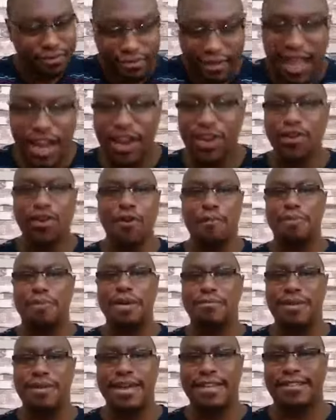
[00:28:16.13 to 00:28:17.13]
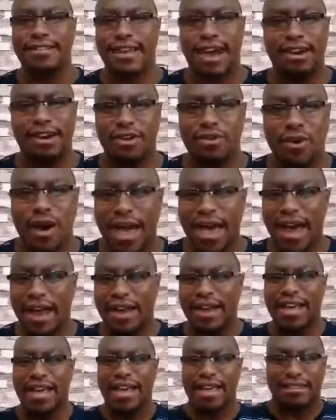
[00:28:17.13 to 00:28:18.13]
no payments are
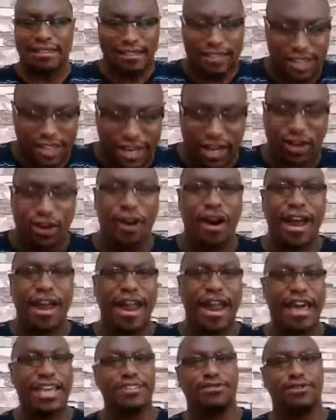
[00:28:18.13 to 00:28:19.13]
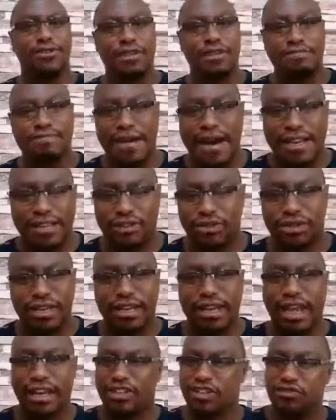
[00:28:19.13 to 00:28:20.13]
required. She had organized for the bus to
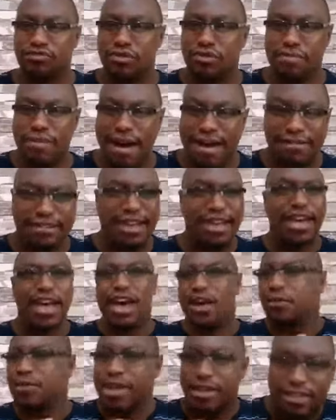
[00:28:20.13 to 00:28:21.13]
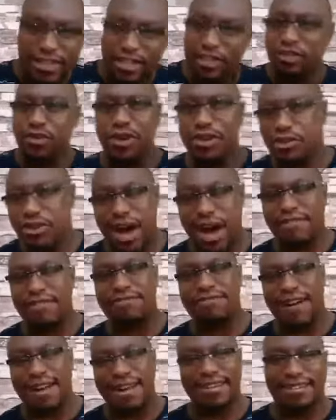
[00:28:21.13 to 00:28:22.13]
take us to Mombasa. We are just going to have
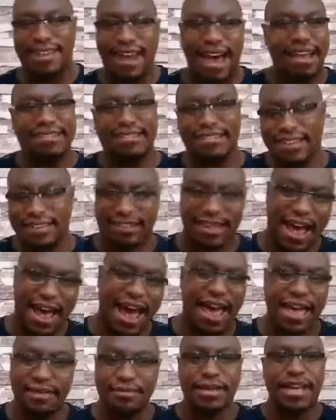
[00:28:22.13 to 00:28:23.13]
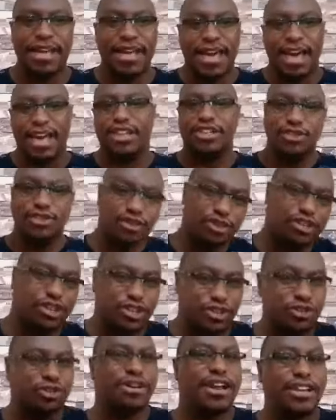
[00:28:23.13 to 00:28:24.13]
a fantastic time. And so
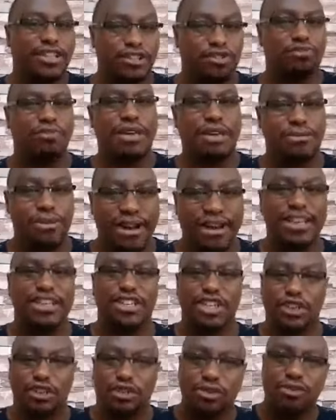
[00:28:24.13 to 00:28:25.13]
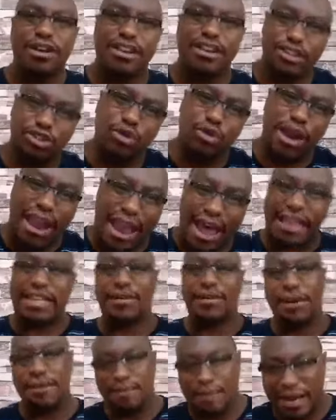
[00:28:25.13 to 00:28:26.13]
she told us to be ready. She told us to alert
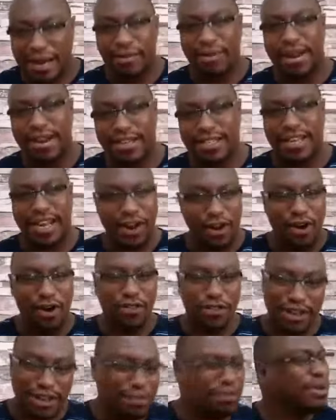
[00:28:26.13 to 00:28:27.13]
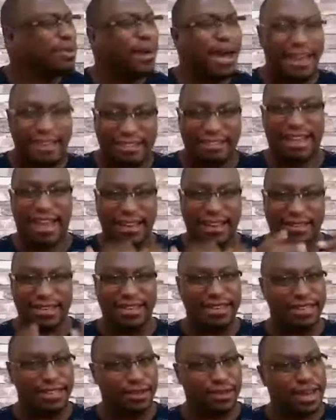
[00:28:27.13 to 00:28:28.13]
our parents and all that. We were
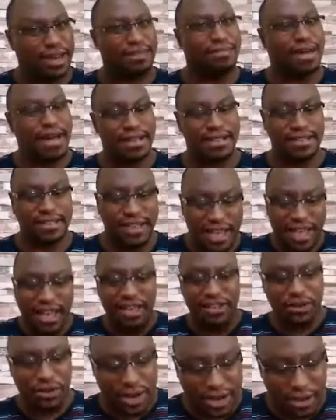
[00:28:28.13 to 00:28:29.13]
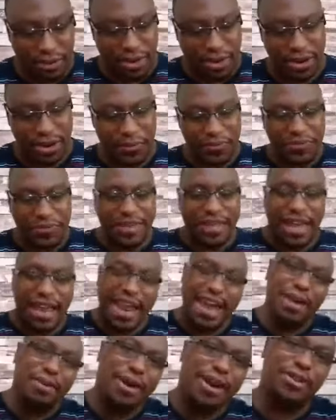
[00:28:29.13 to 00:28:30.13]
excited, you can imagine. So anyway, and
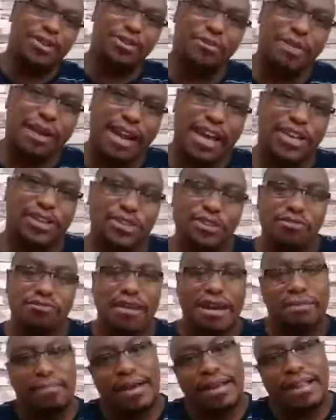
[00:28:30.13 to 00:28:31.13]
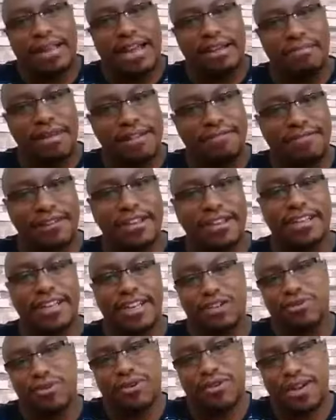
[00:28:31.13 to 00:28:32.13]
I went home and I told my mother and my father
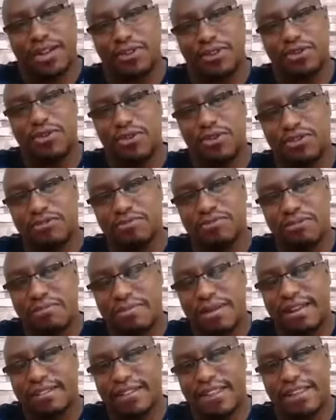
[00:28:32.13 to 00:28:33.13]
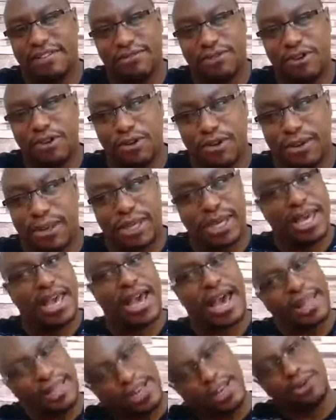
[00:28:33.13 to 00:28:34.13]
that we were to go to Mombasa the following year.
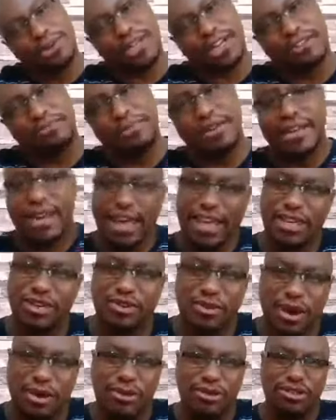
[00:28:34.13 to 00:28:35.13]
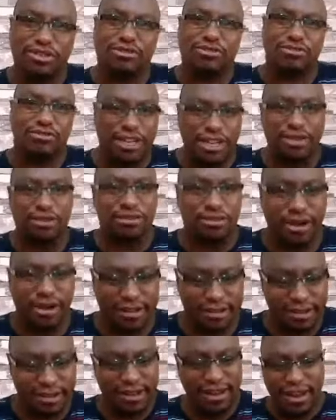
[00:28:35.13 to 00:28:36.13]
And they looked at me like, I was a little
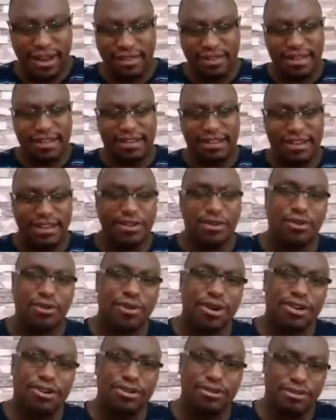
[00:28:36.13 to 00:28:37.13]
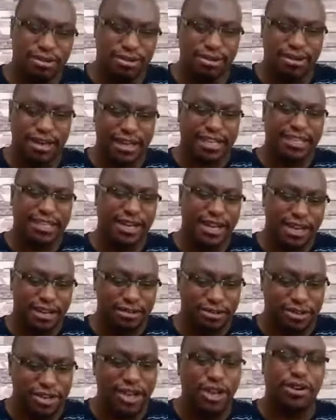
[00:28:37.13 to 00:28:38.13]
crazy. They didn't know what to
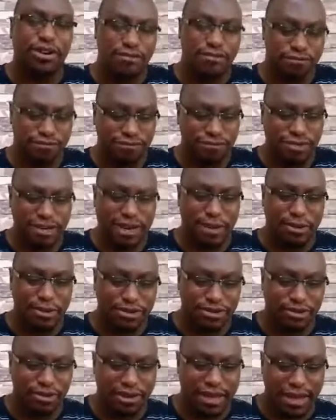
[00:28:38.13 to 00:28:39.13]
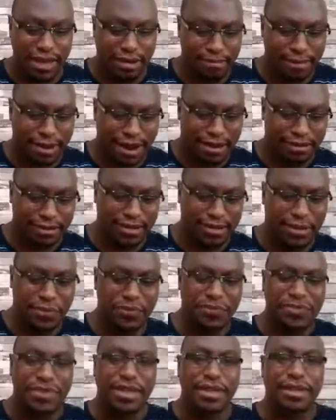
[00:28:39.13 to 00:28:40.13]
think of what I was talking about.
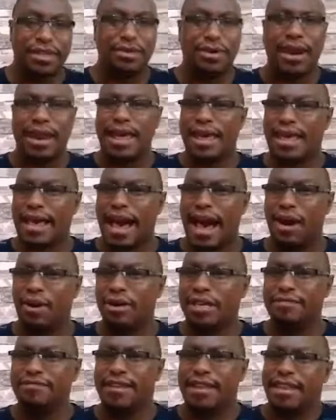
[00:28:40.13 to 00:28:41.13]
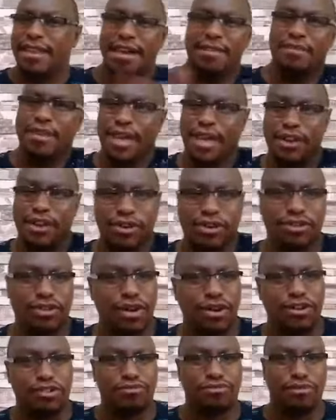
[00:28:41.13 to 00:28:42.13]
They were like, how? Even then, they had not
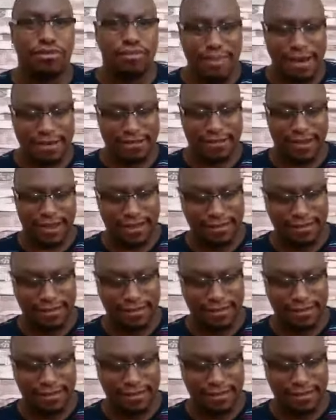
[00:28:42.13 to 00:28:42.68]
gone to Mombasa.